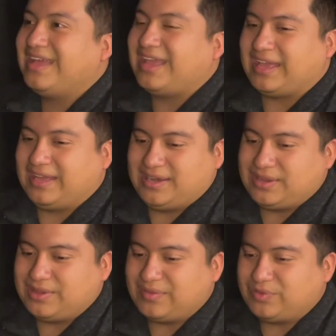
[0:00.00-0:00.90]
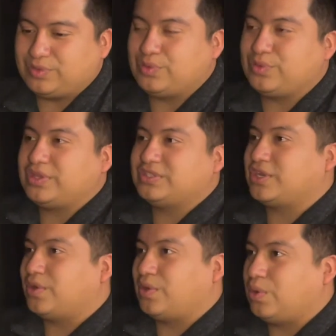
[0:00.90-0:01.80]
And you have to do things on
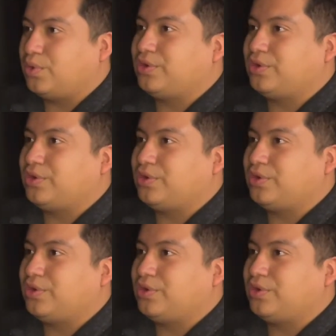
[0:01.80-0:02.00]
your own,